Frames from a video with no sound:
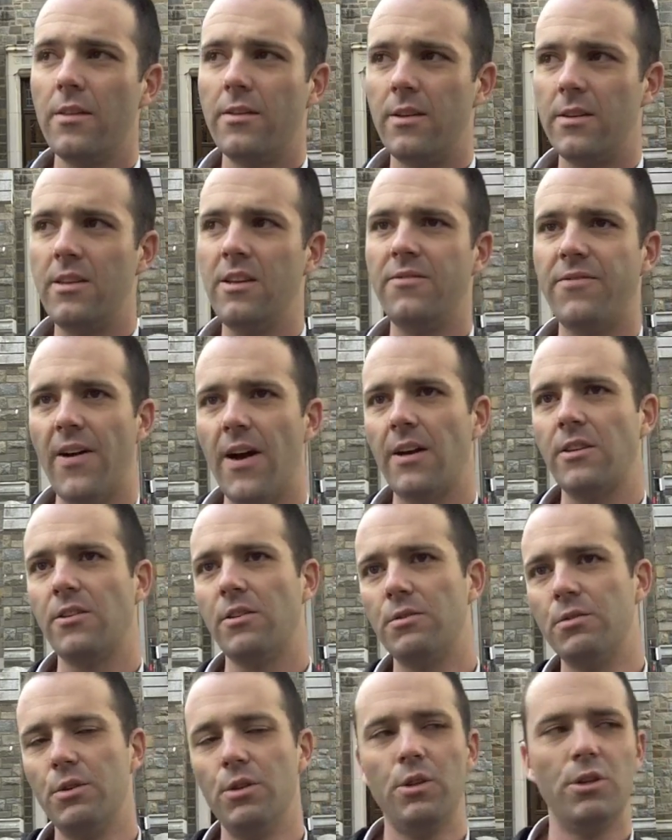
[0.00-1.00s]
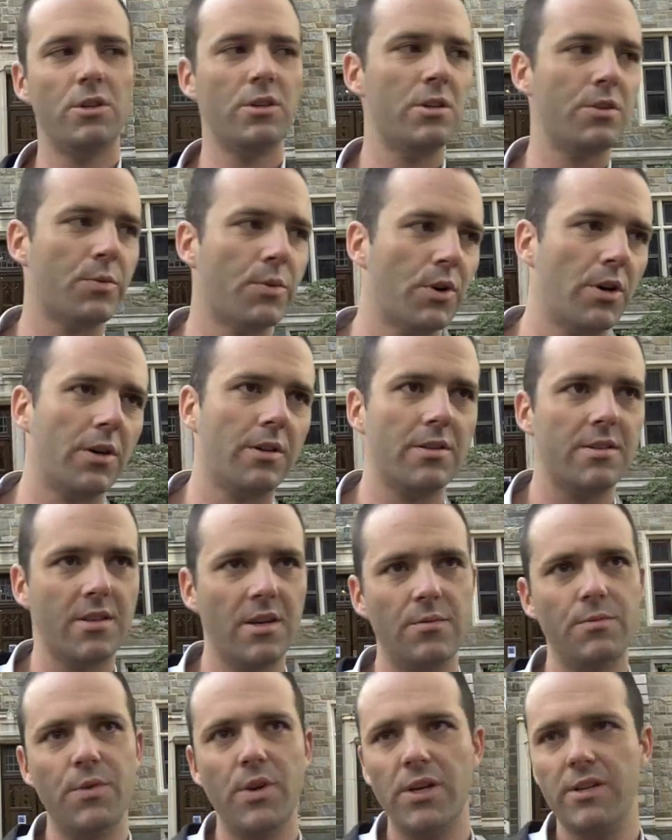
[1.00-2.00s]
The de facto rulers were in
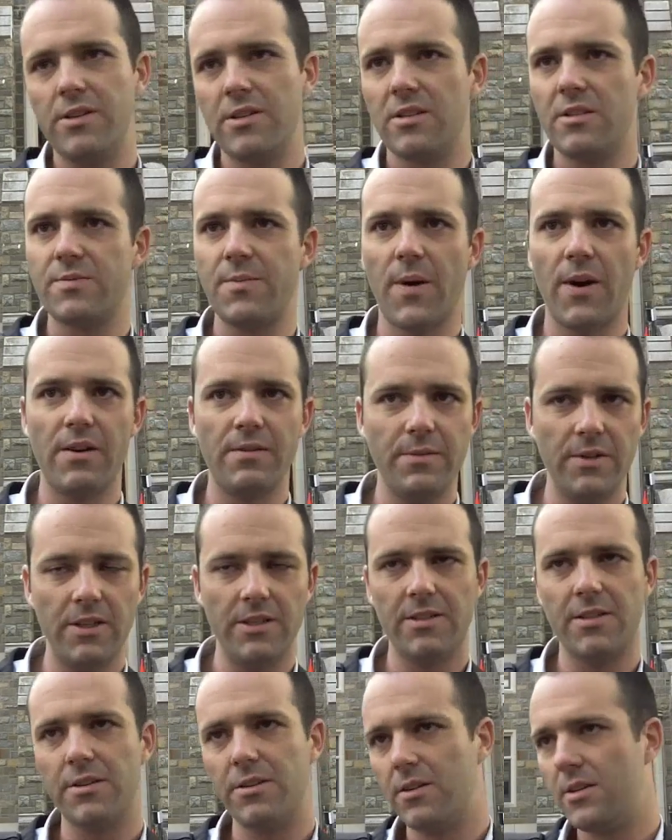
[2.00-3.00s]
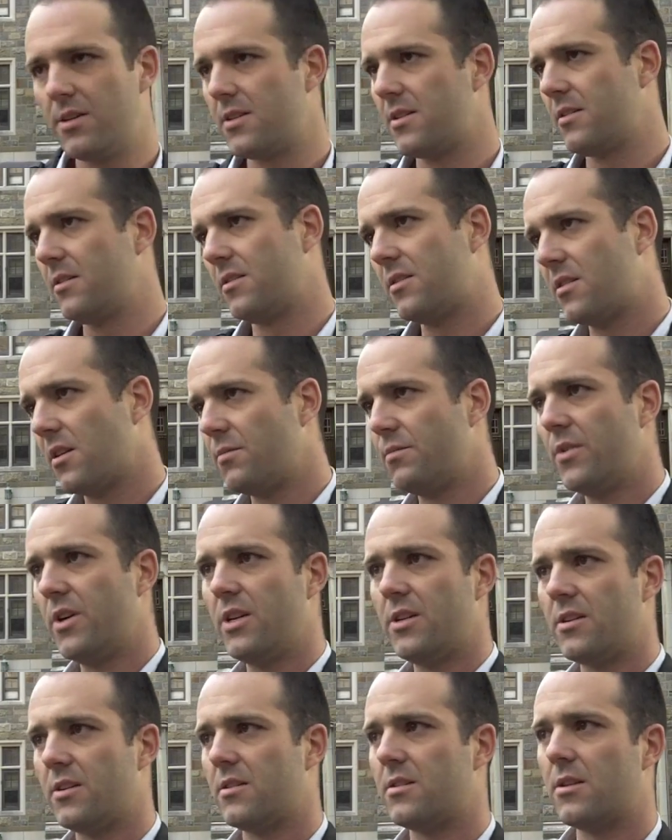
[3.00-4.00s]
some regions paramilitaries, in some
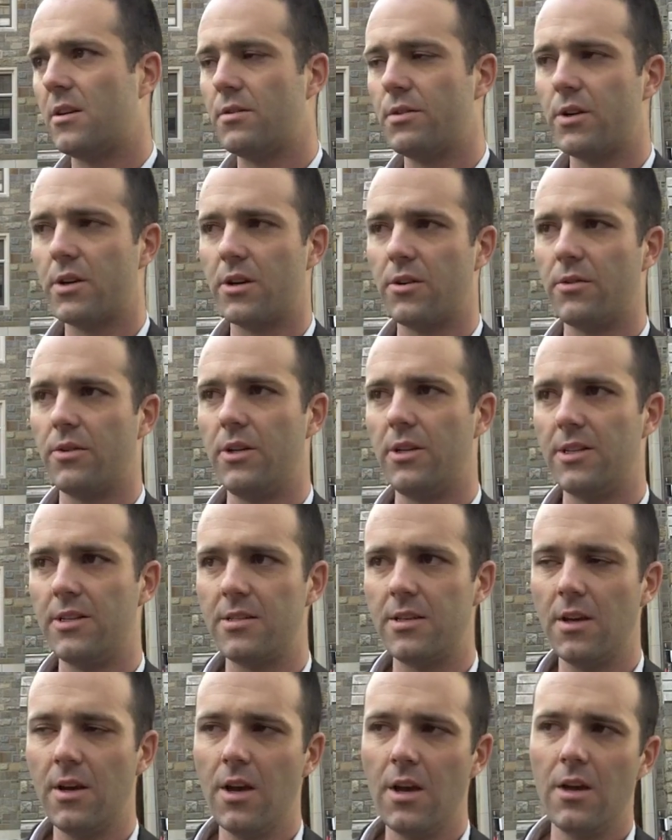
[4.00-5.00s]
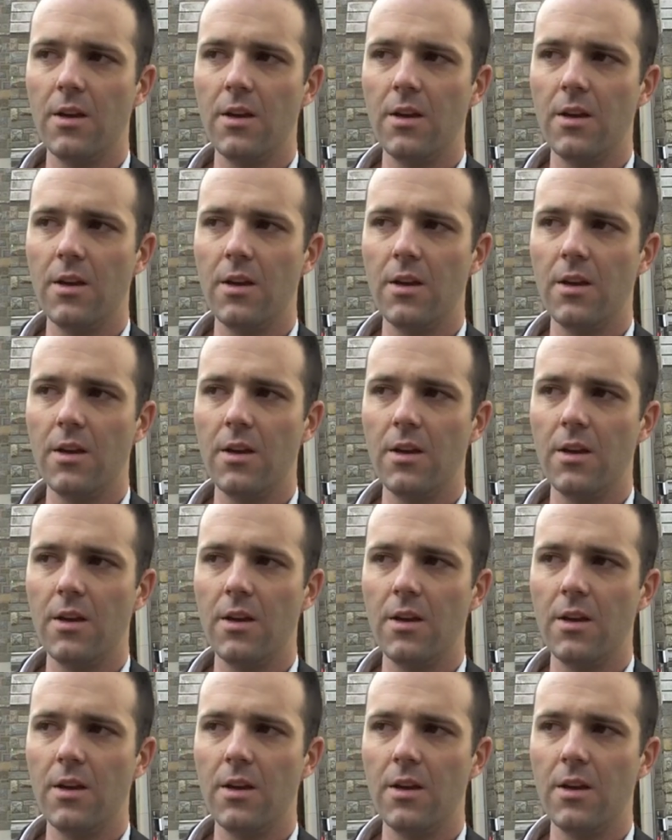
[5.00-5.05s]
regions they were guerrillas.